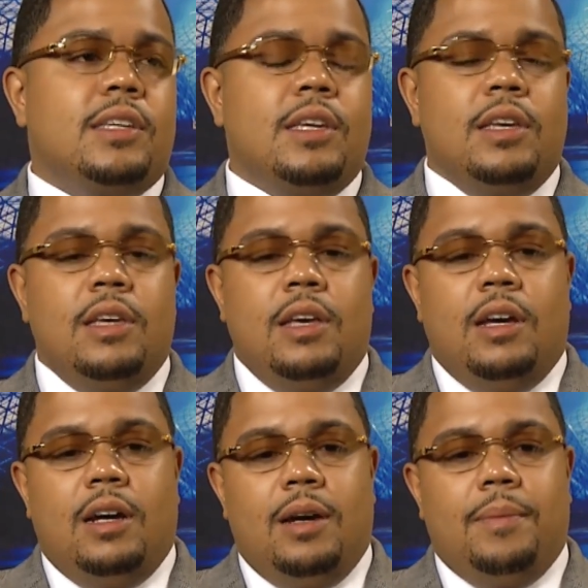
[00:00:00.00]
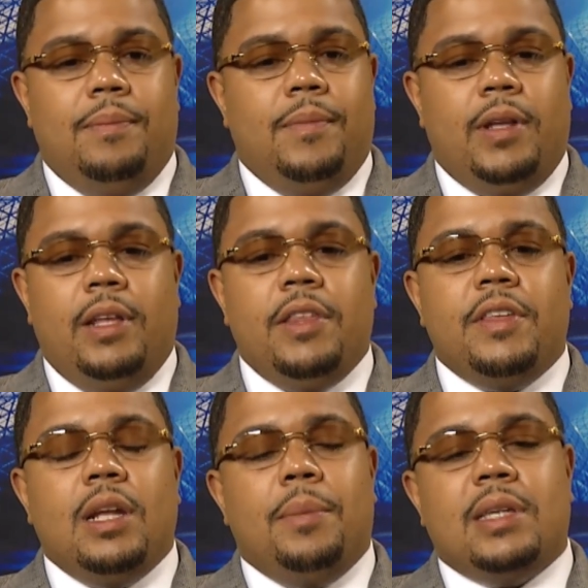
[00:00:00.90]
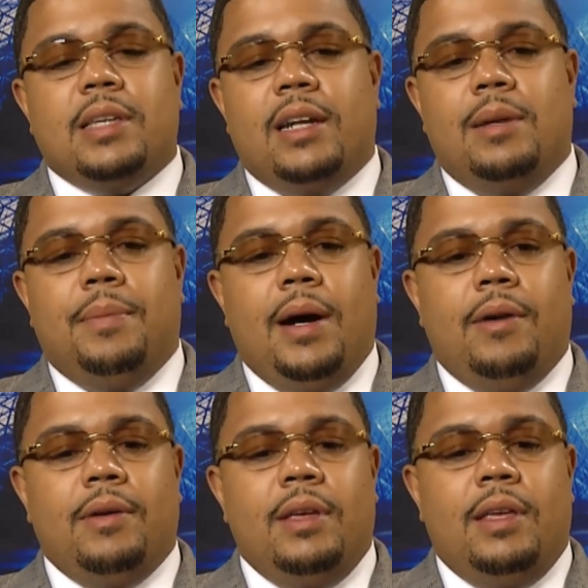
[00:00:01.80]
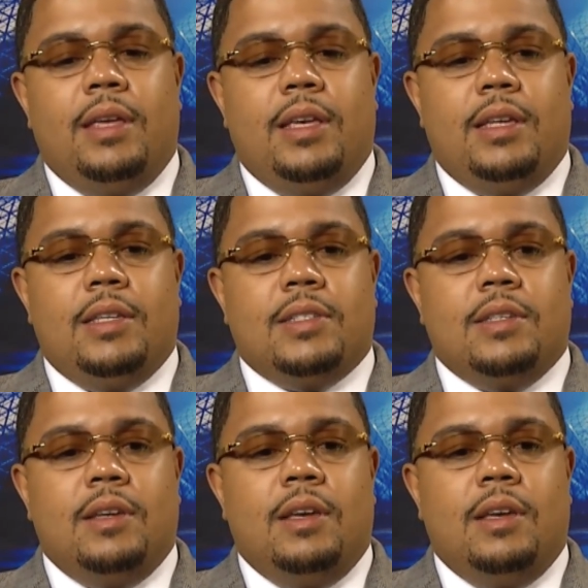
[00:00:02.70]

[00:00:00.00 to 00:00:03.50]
Mm -hmm. um, another thing I'm excited about is